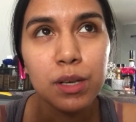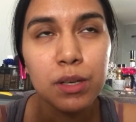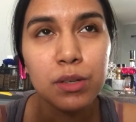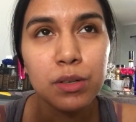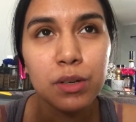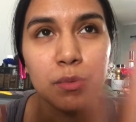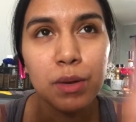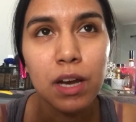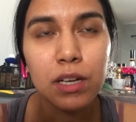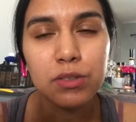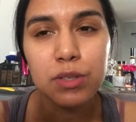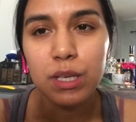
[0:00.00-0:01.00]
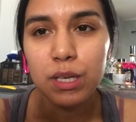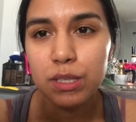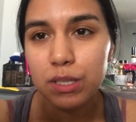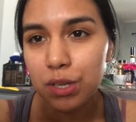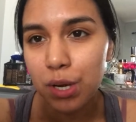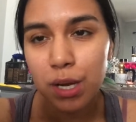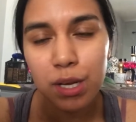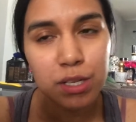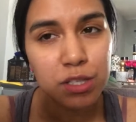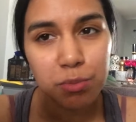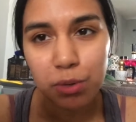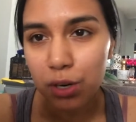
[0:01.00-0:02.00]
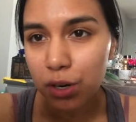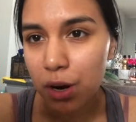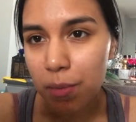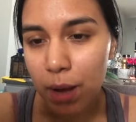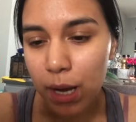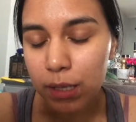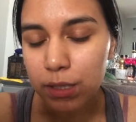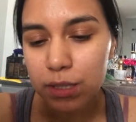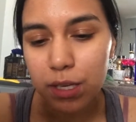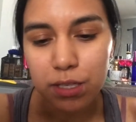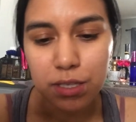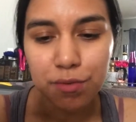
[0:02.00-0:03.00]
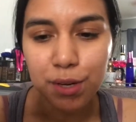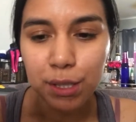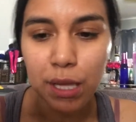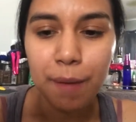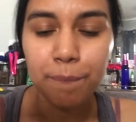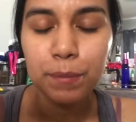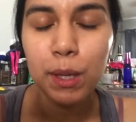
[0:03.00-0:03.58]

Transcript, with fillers: you know we had to sanitize our hands put on our mask and stuff like that